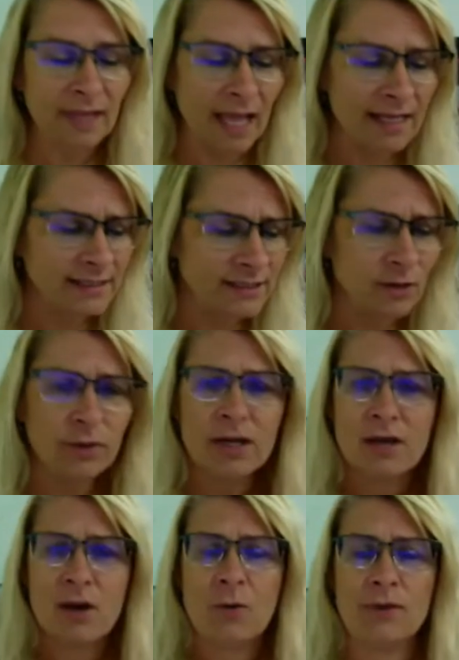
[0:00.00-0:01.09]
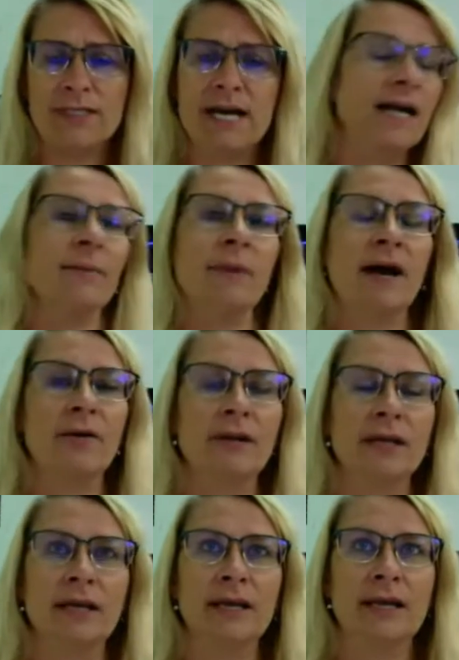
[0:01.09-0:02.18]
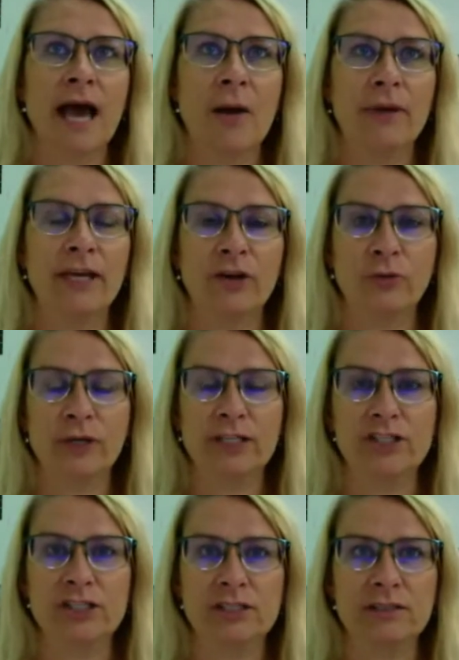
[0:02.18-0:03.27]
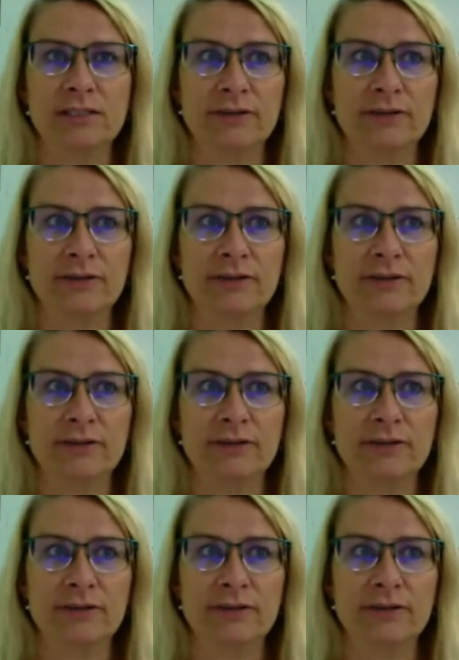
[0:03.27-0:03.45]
And so when we talk about how we can reach